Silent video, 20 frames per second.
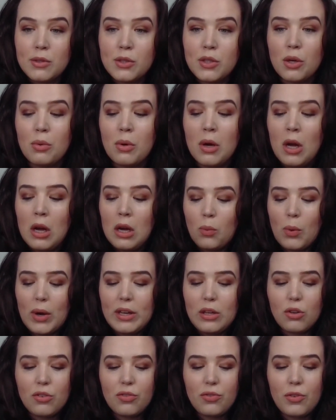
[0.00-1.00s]
So when
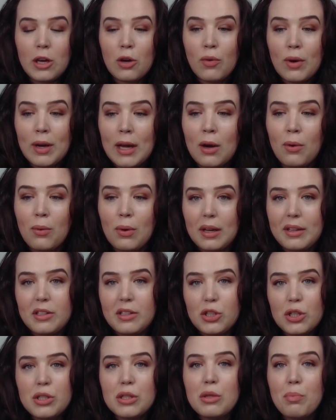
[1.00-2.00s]
you're figuring out, like,
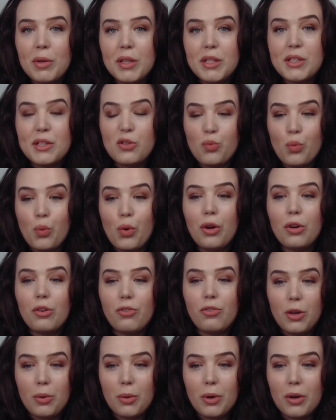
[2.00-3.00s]
does the business work
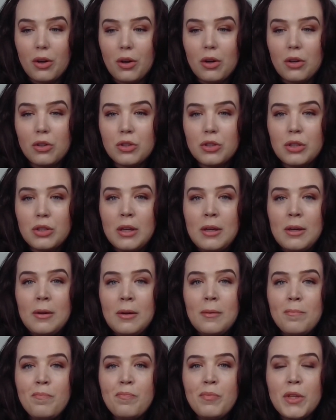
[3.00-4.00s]
for you or not,
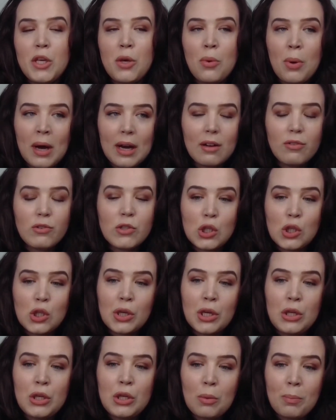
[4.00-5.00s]
you have to look
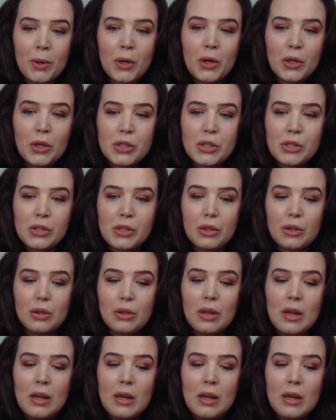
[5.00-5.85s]
at your personal